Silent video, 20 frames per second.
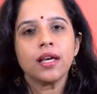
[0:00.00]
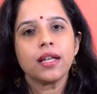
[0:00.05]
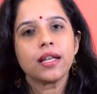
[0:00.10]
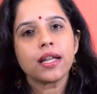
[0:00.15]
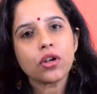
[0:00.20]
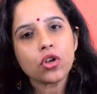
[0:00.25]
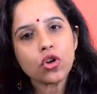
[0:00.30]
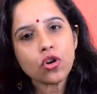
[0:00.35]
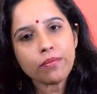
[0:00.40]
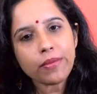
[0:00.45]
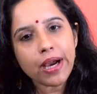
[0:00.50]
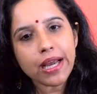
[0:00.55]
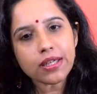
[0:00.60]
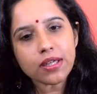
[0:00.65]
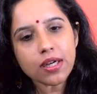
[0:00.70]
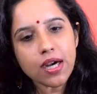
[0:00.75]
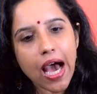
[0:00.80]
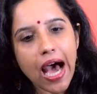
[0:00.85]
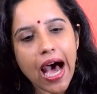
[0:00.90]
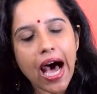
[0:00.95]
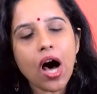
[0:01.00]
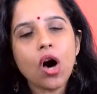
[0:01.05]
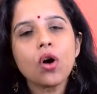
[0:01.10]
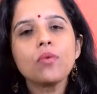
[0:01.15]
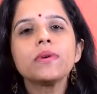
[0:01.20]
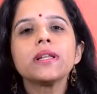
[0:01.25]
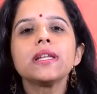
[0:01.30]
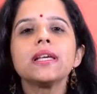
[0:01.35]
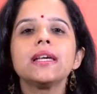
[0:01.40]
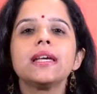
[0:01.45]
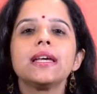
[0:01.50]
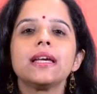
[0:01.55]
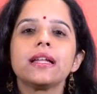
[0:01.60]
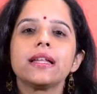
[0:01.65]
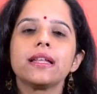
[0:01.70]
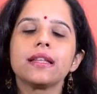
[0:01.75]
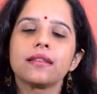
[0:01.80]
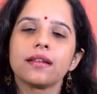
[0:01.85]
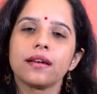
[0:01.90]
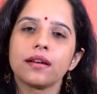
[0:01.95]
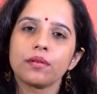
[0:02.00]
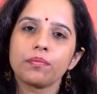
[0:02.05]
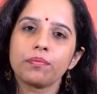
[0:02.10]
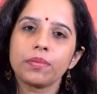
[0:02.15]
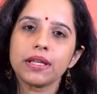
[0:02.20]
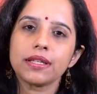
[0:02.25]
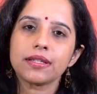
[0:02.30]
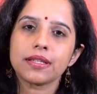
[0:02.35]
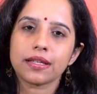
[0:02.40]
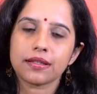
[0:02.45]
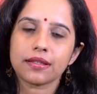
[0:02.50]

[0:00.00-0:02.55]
Now, no matter how many healing therapies,